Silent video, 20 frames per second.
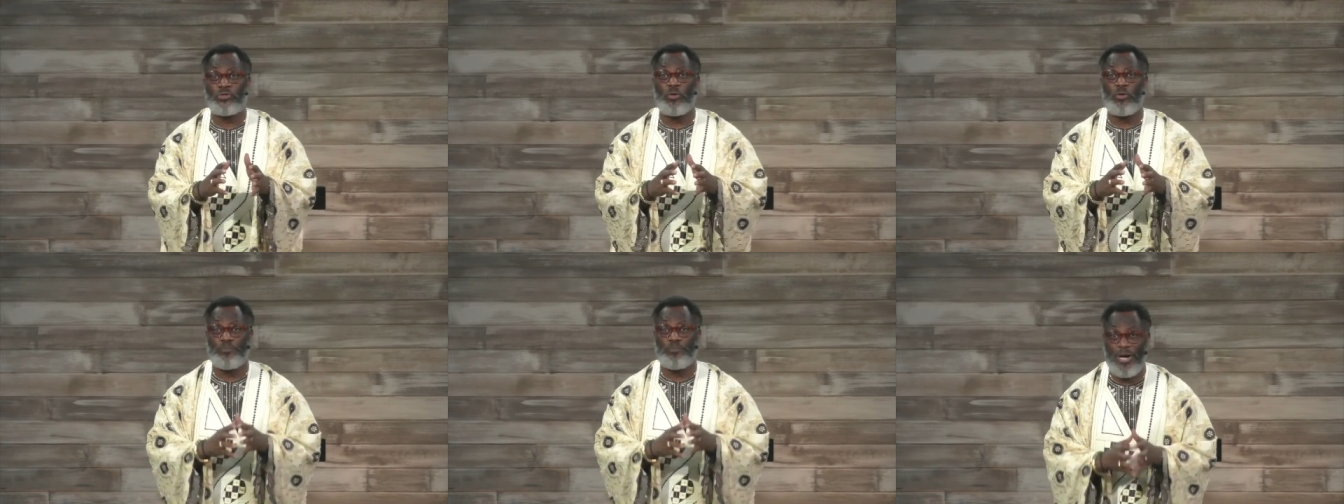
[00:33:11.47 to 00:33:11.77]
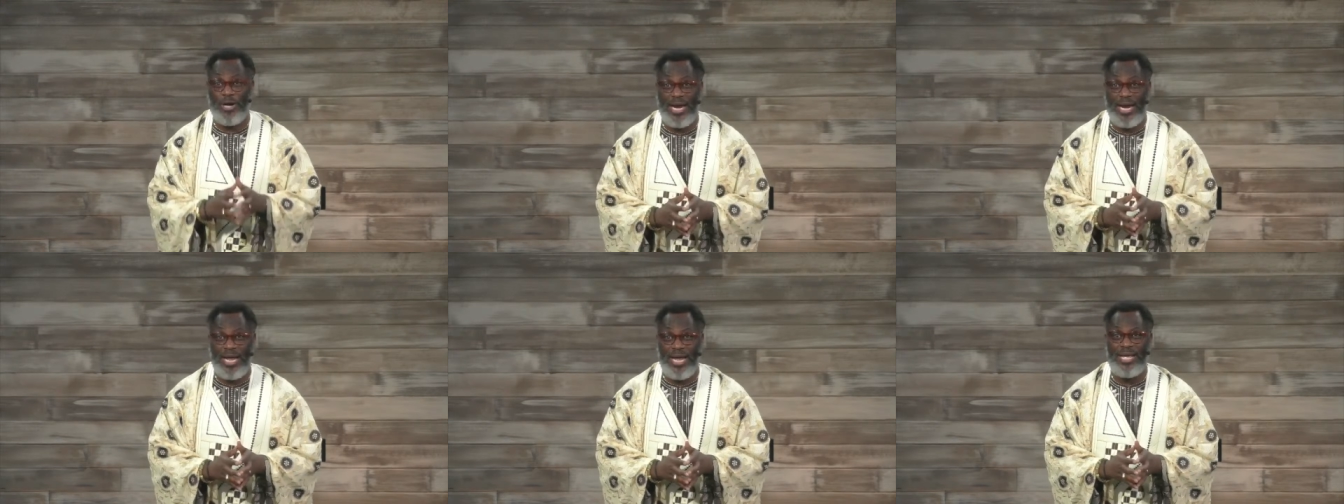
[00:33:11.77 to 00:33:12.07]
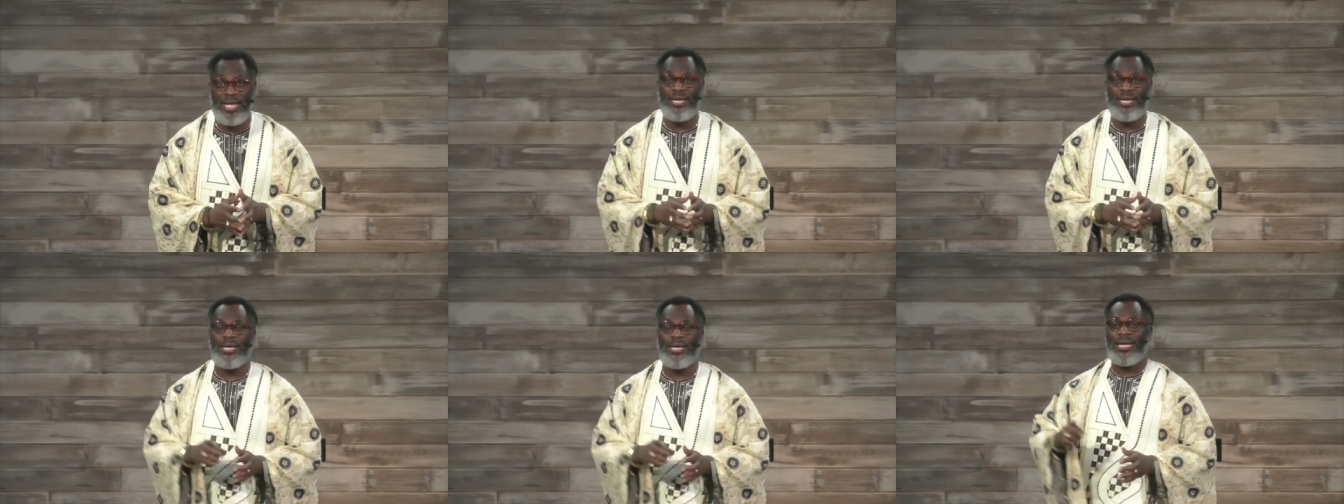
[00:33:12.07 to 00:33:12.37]
to
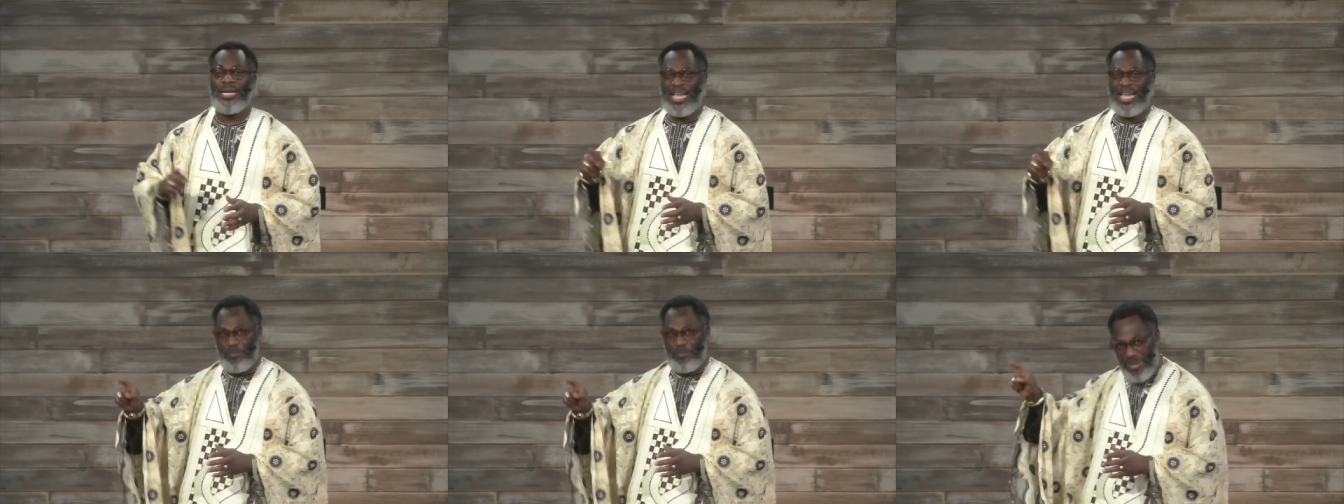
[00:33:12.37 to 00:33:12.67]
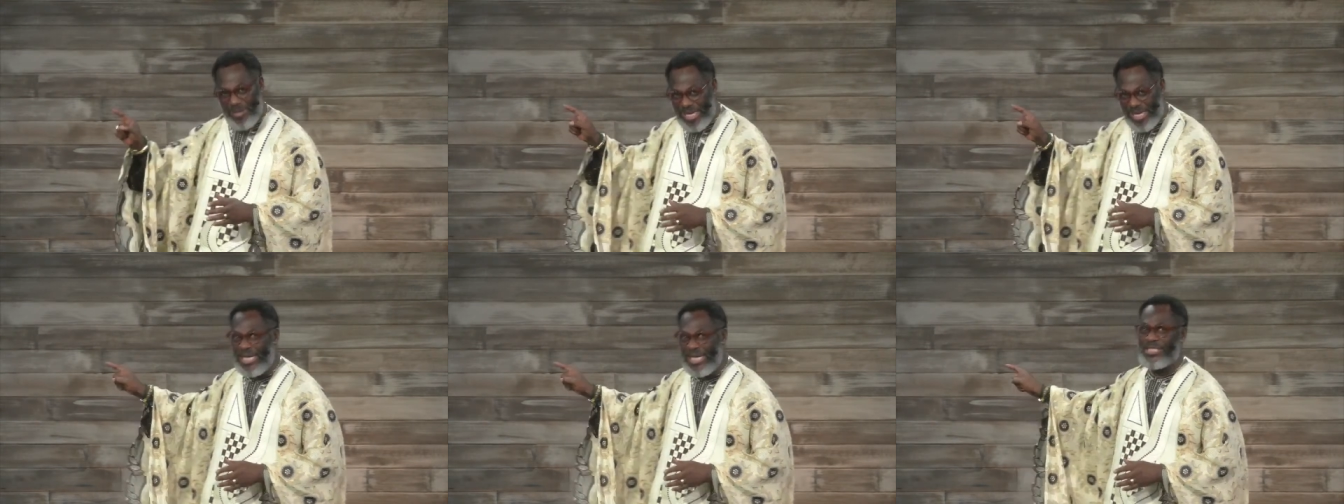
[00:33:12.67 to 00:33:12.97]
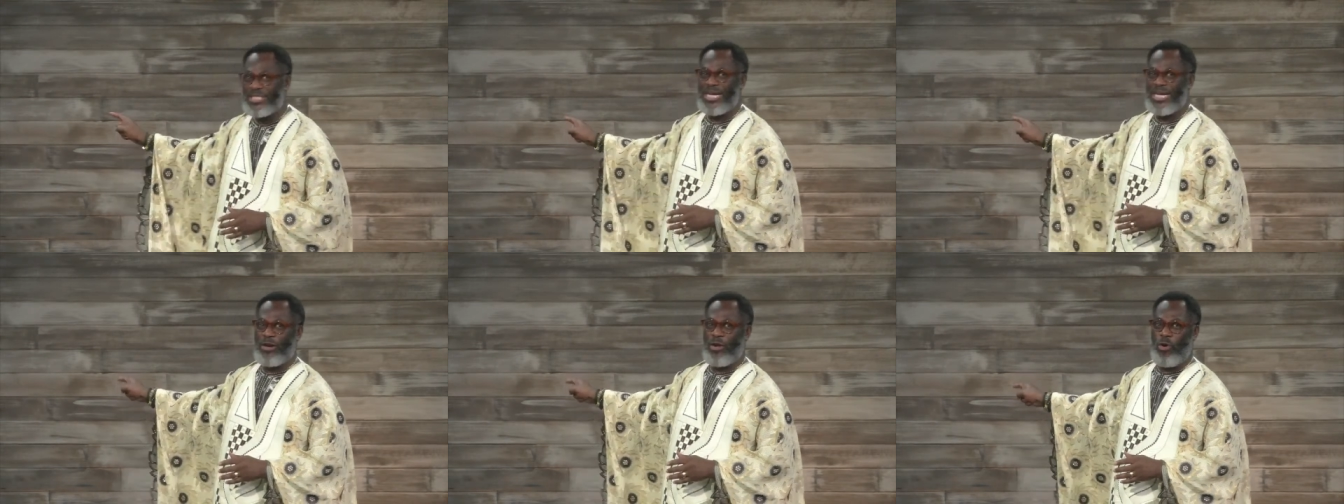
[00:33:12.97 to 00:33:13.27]
pray, it
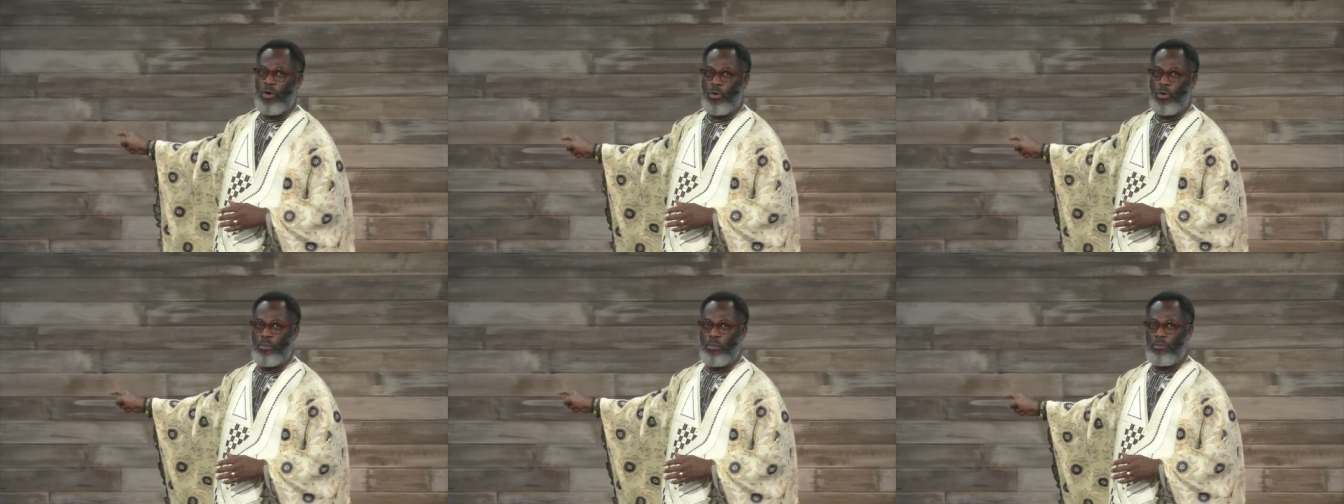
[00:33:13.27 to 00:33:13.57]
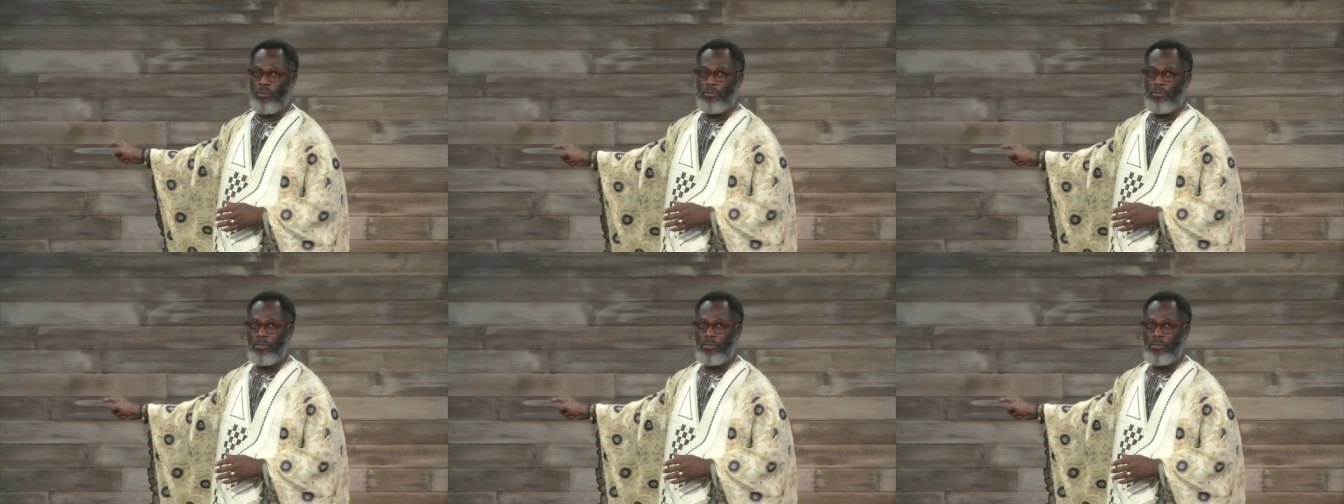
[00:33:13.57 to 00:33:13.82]
begins at home.